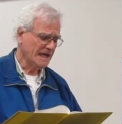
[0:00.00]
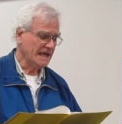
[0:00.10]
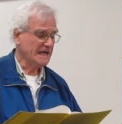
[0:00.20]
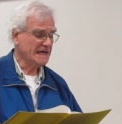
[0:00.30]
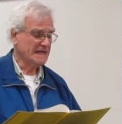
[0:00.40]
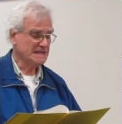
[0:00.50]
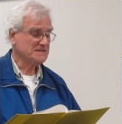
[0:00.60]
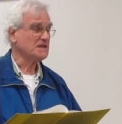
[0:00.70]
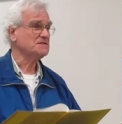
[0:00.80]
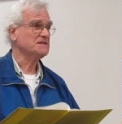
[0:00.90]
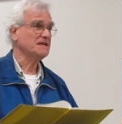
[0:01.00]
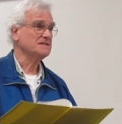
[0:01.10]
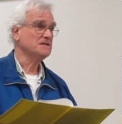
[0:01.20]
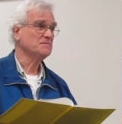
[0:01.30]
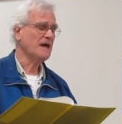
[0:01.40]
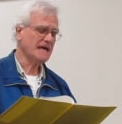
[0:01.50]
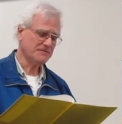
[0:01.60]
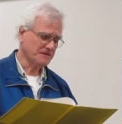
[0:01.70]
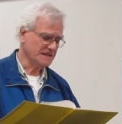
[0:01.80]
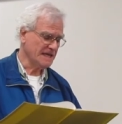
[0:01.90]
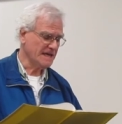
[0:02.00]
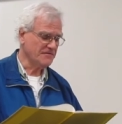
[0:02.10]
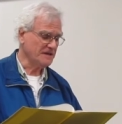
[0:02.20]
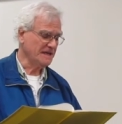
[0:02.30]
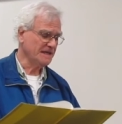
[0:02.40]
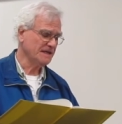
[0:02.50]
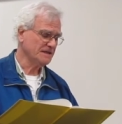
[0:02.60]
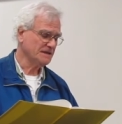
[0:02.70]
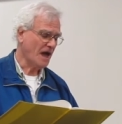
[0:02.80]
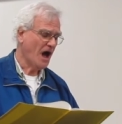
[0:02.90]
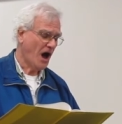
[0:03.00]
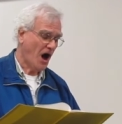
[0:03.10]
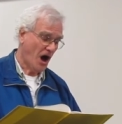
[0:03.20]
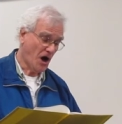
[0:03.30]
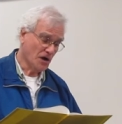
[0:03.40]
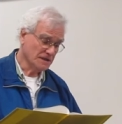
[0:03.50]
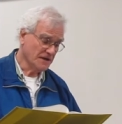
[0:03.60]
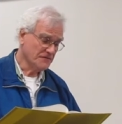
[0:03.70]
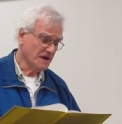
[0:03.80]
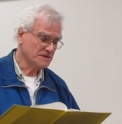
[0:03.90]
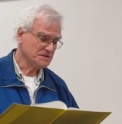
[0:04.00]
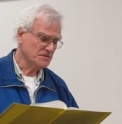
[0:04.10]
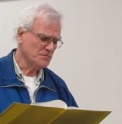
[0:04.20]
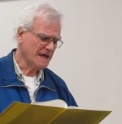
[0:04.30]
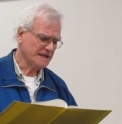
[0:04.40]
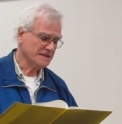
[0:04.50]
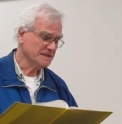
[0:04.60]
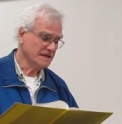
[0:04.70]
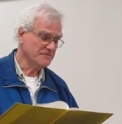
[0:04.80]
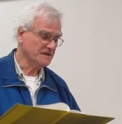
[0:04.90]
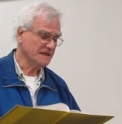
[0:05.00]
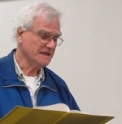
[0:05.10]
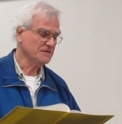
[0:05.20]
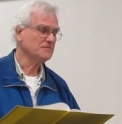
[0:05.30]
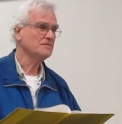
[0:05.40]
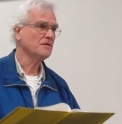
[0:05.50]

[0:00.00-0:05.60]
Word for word: it's a season made for giving. All of us who make a living